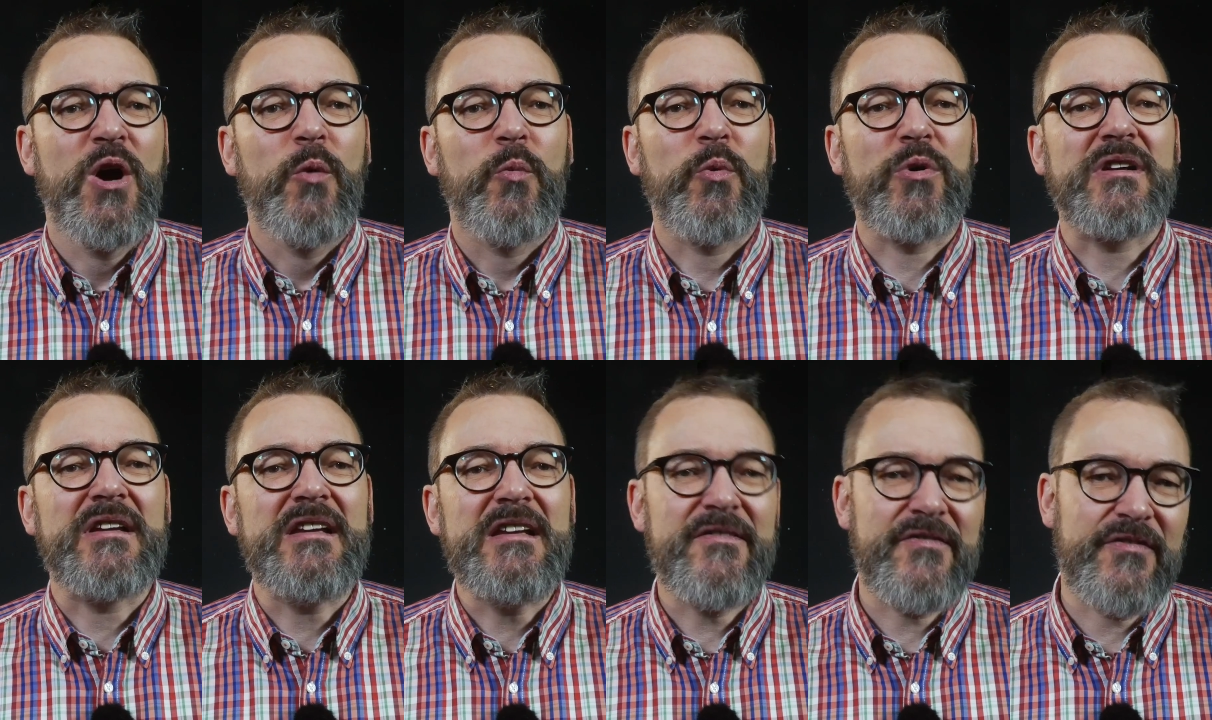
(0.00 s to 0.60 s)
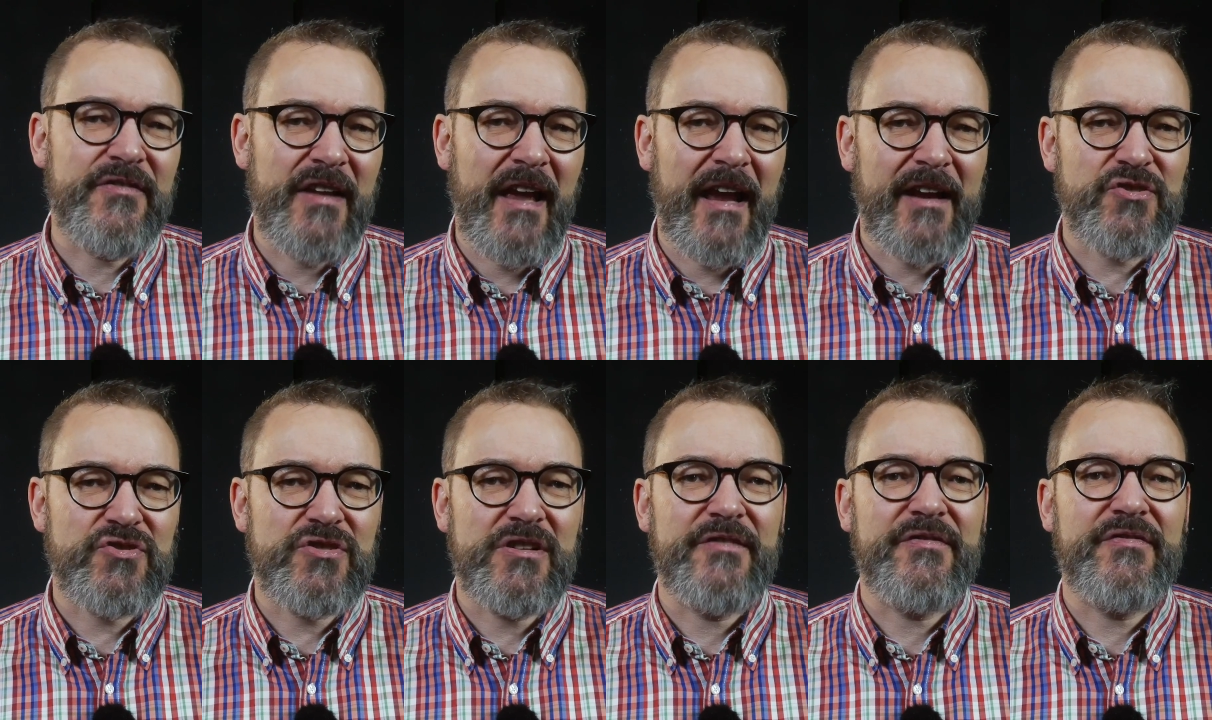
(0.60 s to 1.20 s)
would even
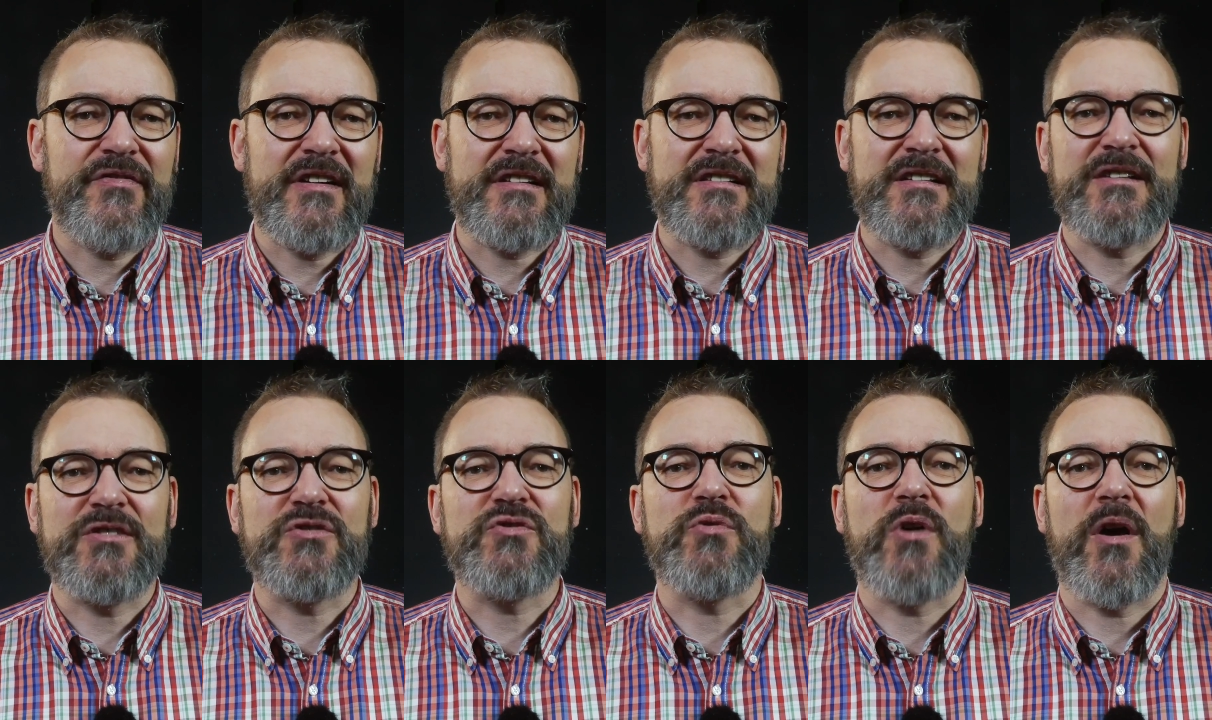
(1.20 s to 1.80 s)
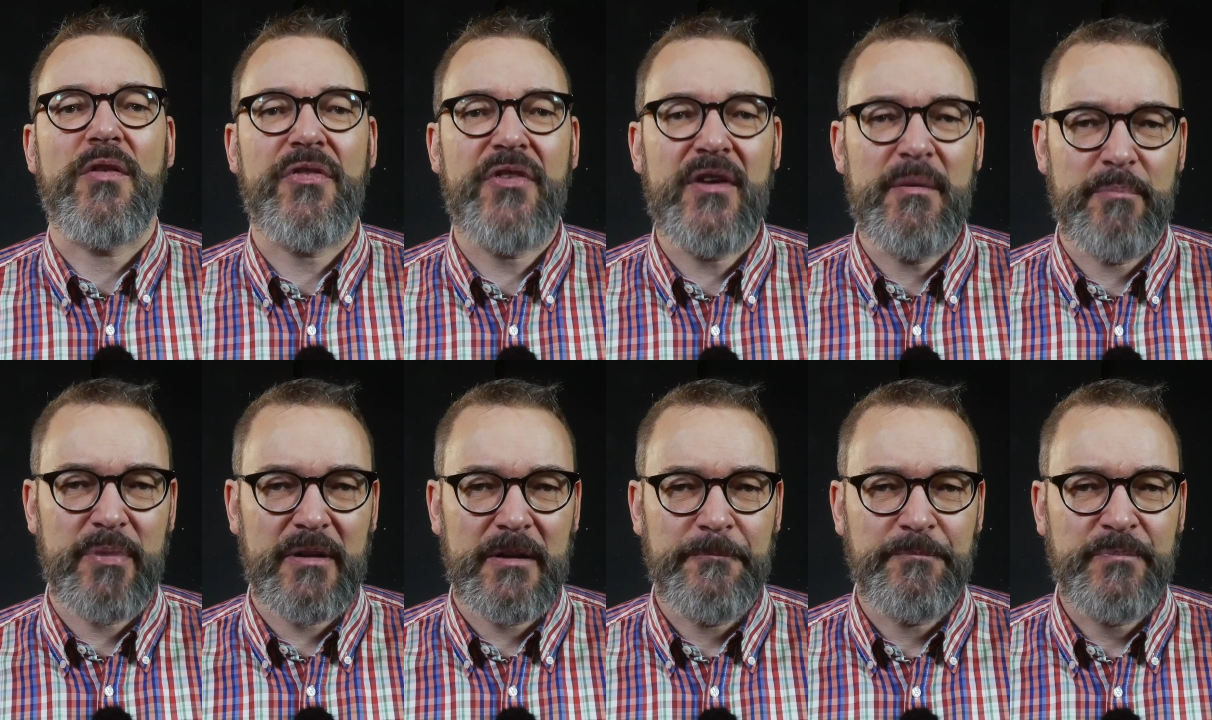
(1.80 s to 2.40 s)
actually fit into a
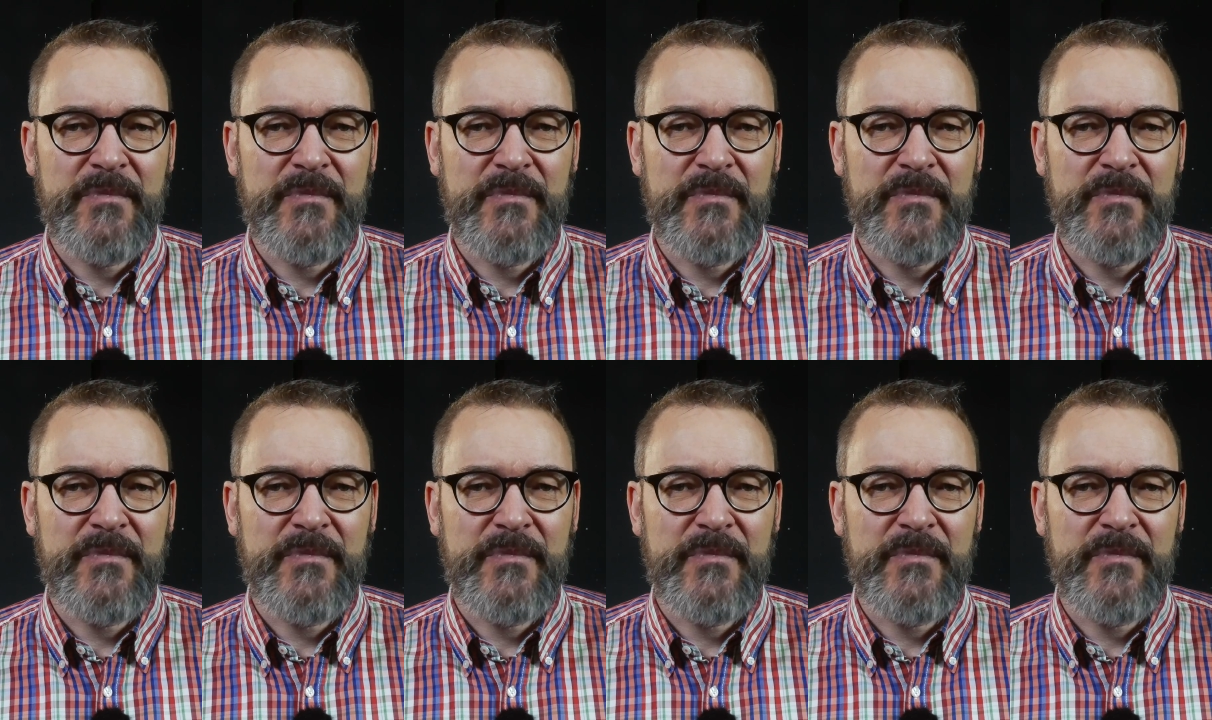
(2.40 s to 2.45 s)
thimble.